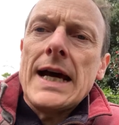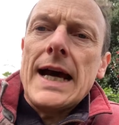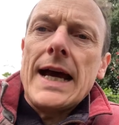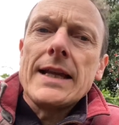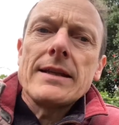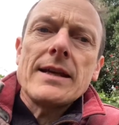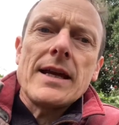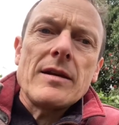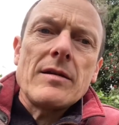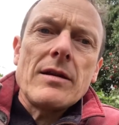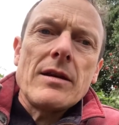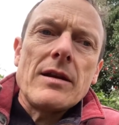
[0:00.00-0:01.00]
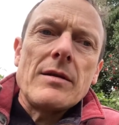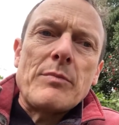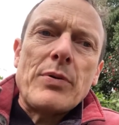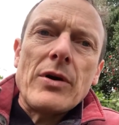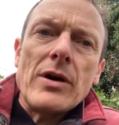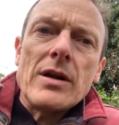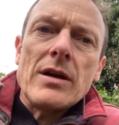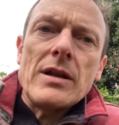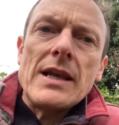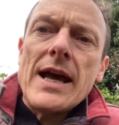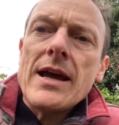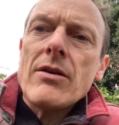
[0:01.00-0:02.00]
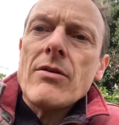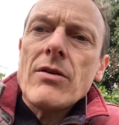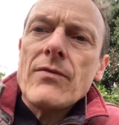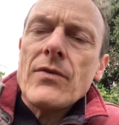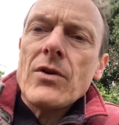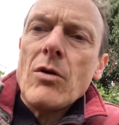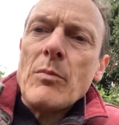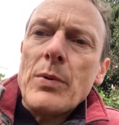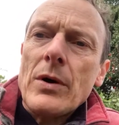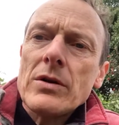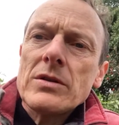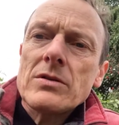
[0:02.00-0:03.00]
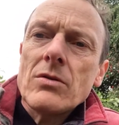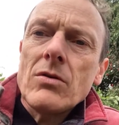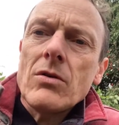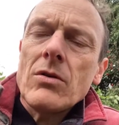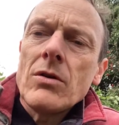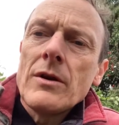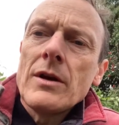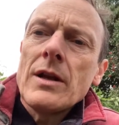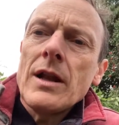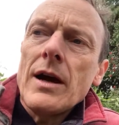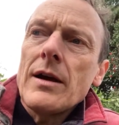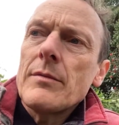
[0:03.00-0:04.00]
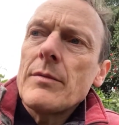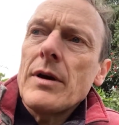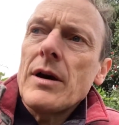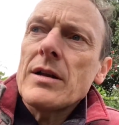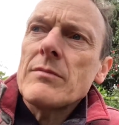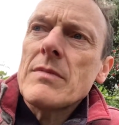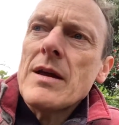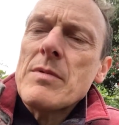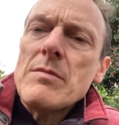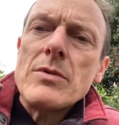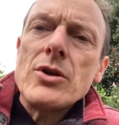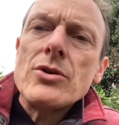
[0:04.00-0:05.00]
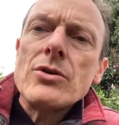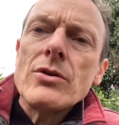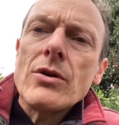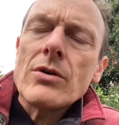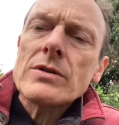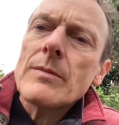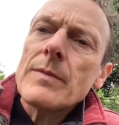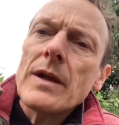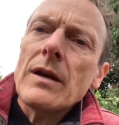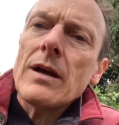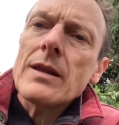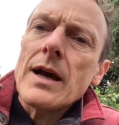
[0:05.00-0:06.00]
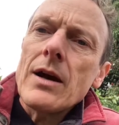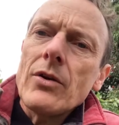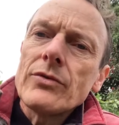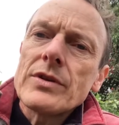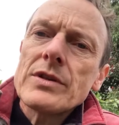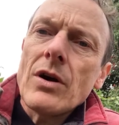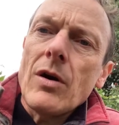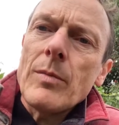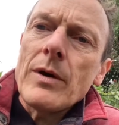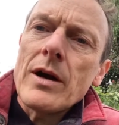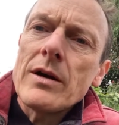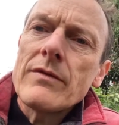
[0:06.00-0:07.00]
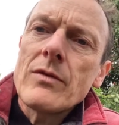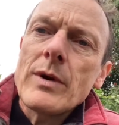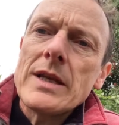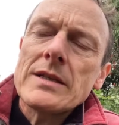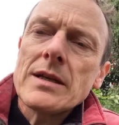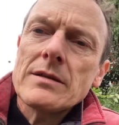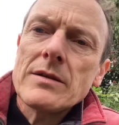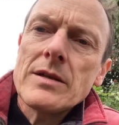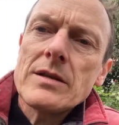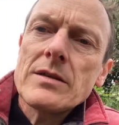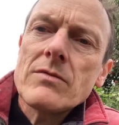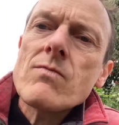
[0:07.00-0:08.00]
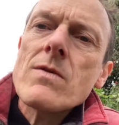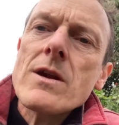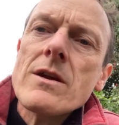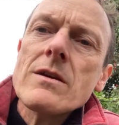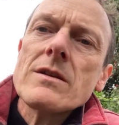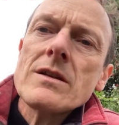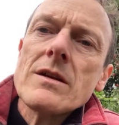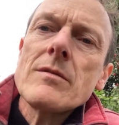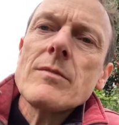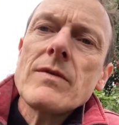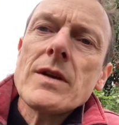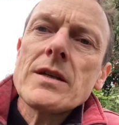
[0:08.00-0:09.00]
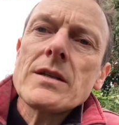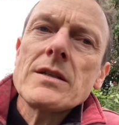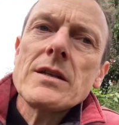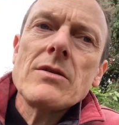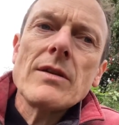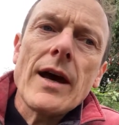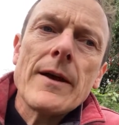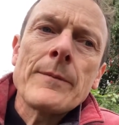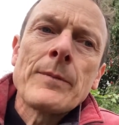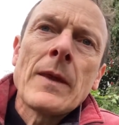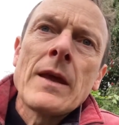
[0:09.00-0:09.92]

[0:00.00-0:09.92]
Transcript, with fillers: and then put a layer of compost or like maybe manure or something like that on the top over the winter. So this is a really good time of year to do that,